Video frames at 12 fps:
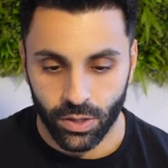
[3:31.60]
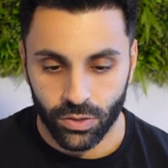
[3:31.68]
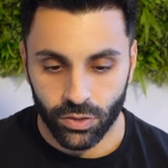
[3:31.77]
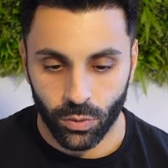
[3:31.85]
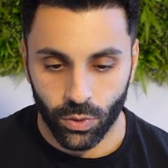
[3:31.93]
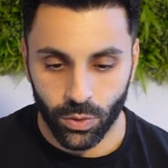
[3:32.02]

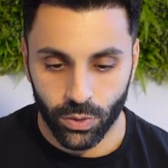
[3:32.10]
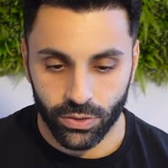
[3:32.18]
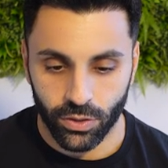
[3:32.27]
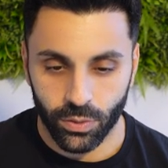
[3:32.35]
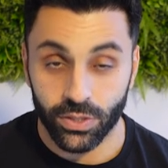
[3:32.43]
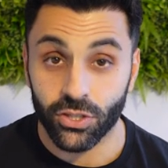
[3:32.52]
So what you want
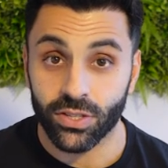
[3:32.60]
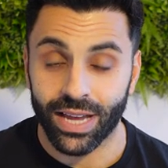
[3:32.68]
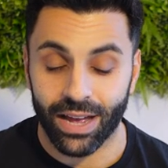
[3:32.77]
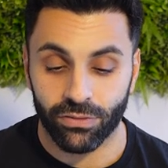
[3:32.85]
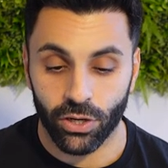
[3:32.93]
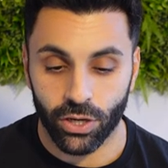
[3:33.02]
to do is just
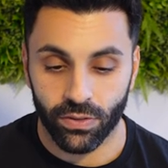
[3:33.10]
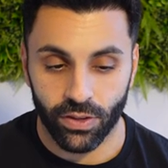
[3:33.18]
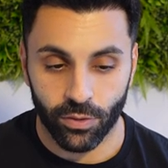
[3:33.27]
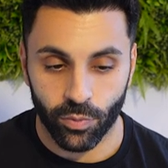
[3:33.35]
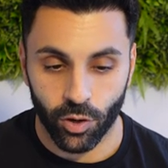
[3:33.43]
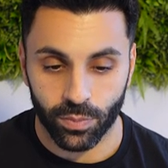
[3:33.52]
have a look at the
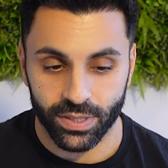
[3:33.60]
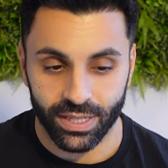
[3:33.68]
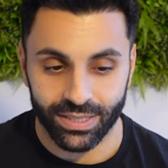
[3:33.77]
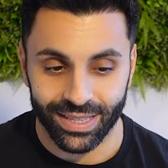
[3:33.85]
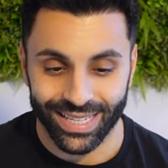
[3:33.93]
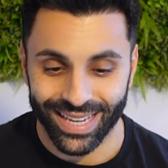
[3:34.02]
other
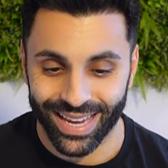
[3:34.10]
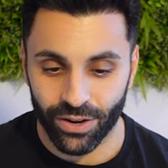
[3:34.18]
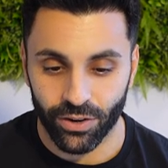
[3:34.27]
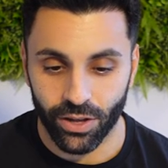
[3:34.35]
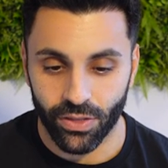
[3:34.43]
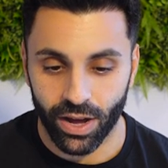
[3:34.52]
properties in the
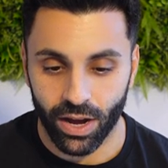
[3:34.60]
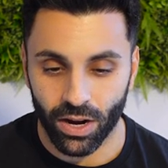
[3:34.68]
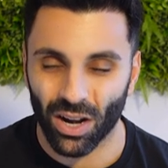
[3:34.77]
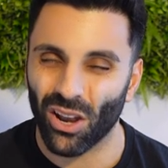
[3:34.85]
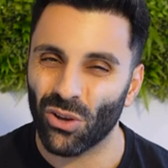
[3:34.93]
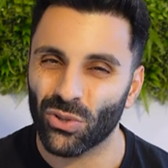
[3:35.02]
area that are
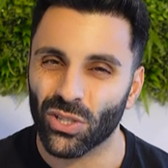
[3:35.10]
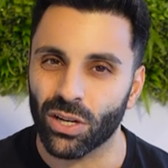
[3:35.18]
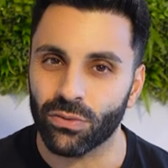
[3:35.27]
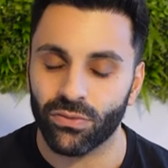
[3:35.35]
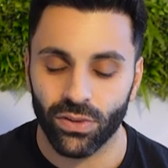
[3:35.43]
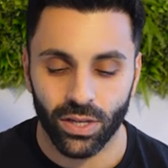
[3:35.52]
close
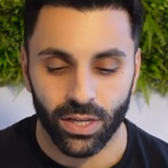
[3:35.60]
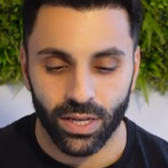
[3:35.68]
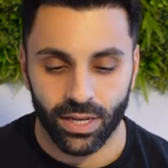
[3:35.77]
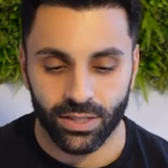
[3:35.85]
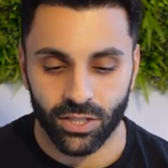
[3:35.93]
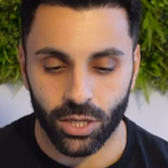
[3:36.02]
enough
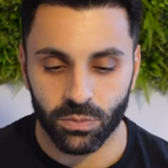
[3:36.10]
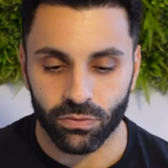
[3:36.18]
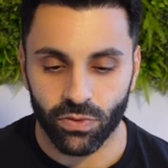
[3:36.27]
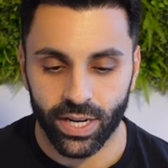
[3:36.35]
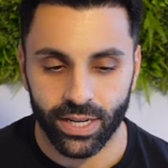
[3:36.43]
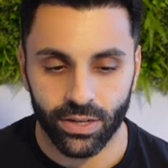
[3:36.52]
in terms of
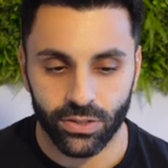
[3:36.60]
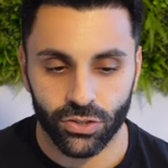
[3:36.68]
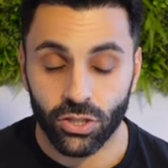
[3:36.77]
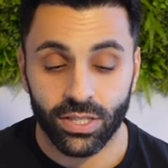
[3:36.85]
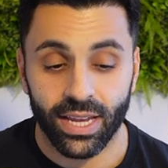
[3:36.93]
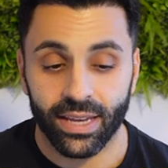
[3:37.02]
radius,
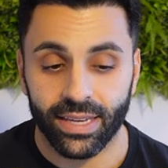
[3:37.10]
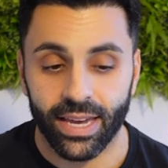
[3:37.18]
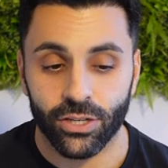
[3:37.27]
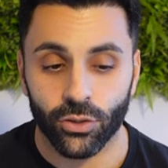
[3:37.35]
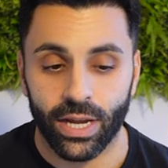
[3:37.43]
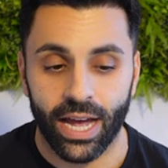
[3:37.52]
just to get a
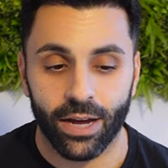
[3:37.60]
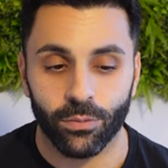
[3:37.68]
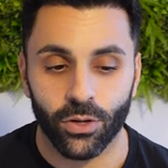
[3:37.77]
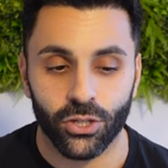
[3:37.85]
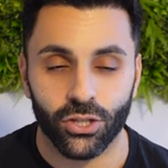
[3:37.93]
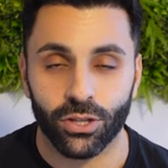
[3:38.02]
gauge on how
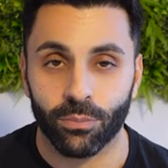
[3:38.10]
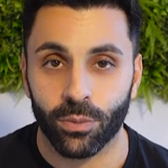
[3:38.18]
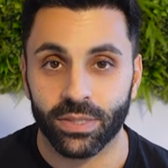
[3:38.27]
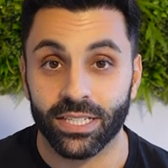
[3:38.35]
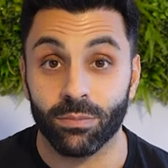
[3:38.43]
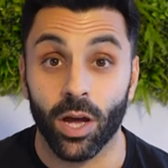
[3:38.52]
much the
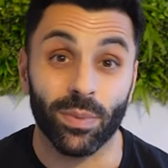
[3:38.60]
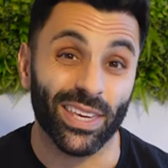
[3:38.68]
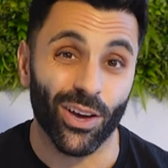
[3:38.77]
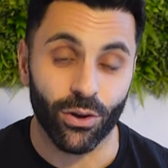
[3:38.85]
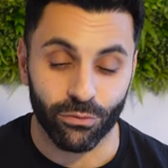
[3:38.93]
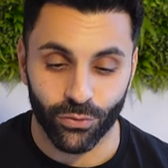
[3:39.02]
properties might be
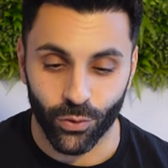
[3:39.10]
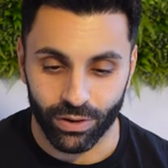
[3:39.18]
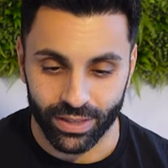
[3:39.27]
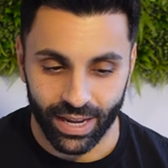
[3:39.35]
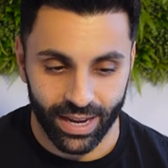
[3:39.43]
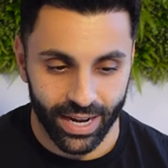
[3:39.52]
going for
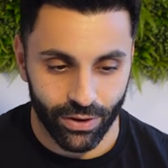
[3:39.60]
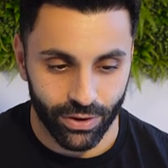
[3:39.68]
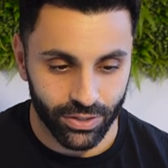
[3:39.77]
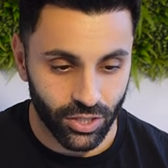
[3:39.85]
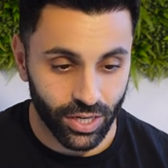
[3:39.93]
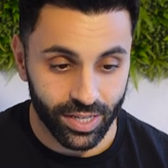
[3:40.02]
in that area.
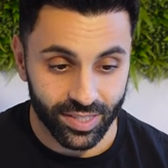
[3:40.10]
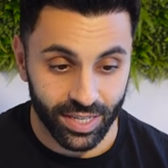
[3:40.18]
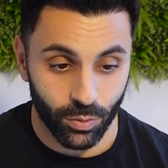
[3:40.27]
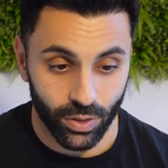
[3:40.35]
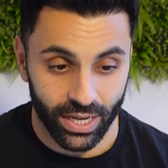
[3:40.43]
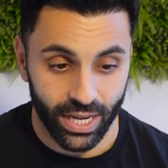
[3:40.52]
So you can see
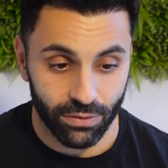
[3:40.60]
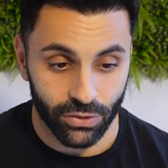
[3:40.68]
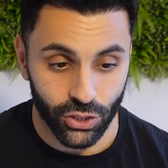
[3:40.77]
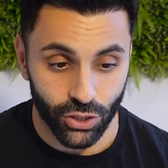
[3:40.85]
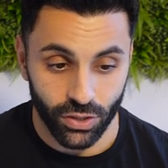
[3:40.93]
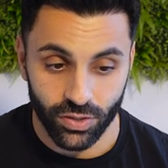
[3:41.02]
one here for
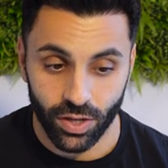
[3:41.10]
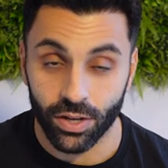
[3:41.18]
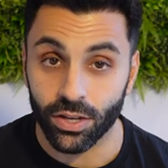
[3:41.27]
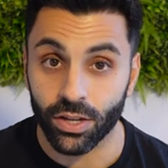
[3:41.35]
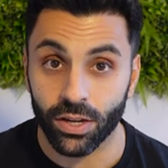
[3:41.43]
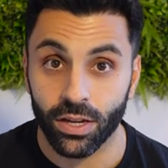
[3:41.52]
just
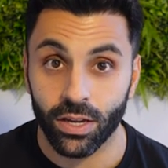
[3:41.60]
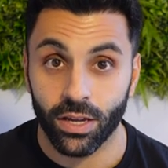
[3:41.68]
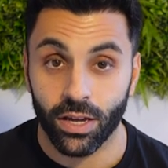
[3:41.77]
under